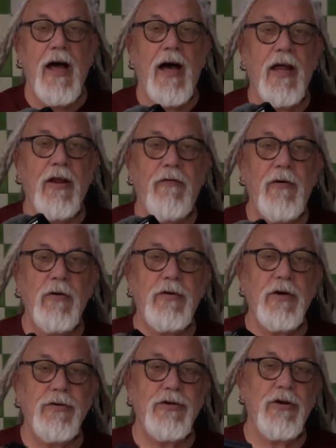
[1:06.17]
and the
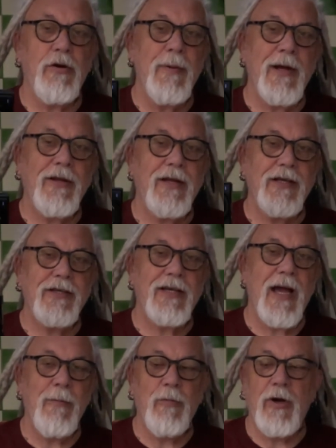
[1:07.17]
photos that come out of this
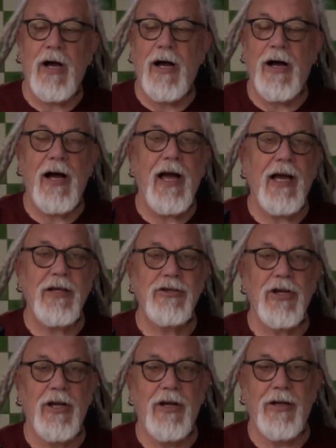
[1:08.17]
camera are
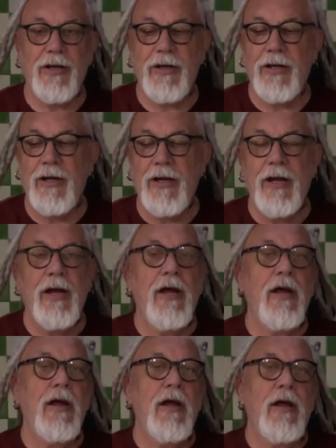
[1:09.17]
excellent.
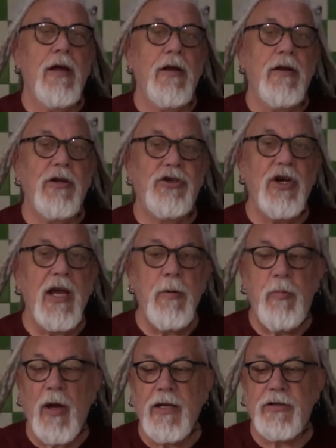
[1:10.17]
The
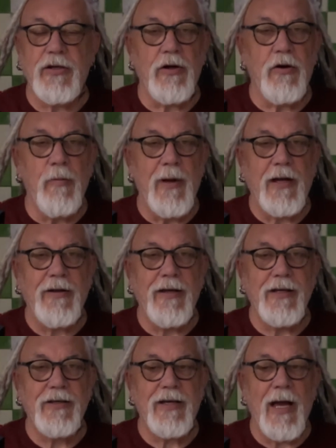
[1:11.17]
JPEGs that come out of
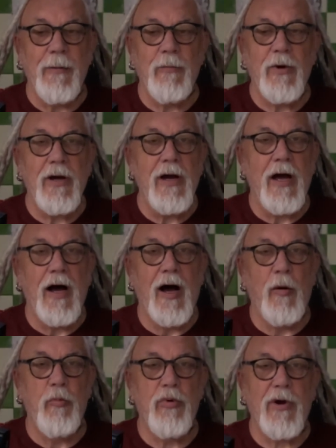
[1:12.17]
this camera
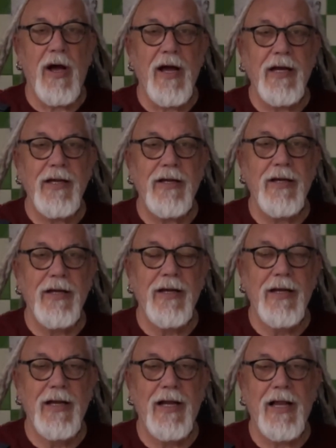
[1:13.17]
are bright,
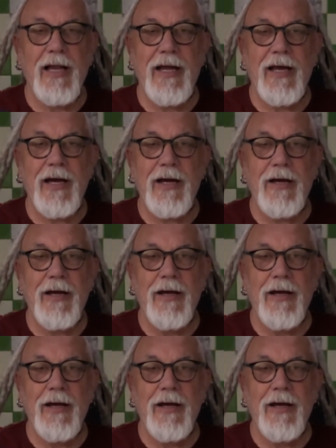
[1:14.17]
clear,